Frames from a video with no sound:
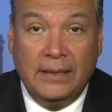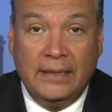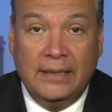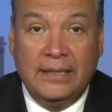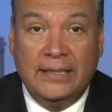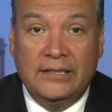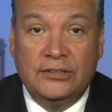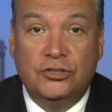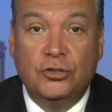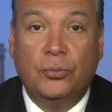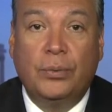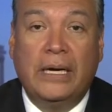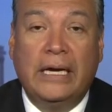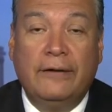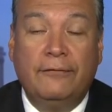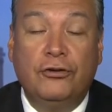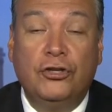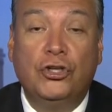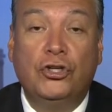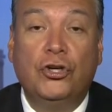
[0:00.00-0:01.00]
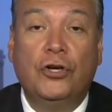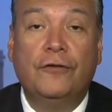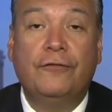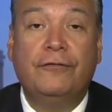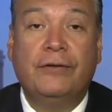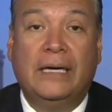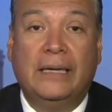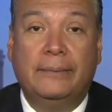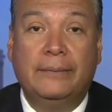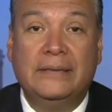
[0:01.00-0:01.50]
is a way for your
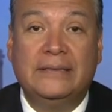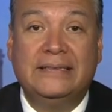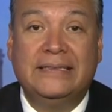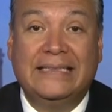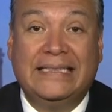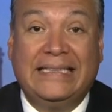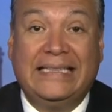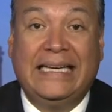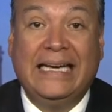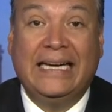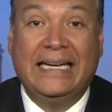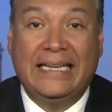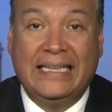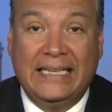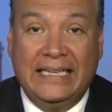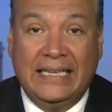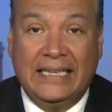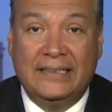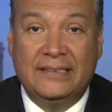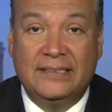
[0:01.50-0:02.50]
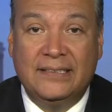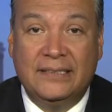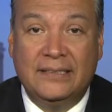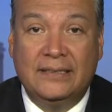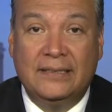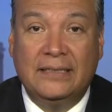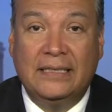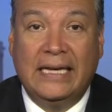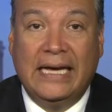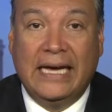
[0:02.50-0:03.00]
family to get connected
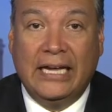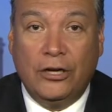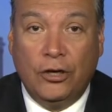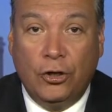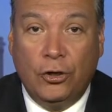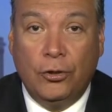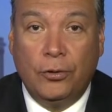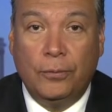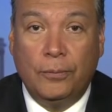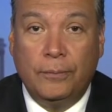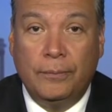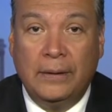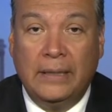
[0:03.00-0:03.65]
at home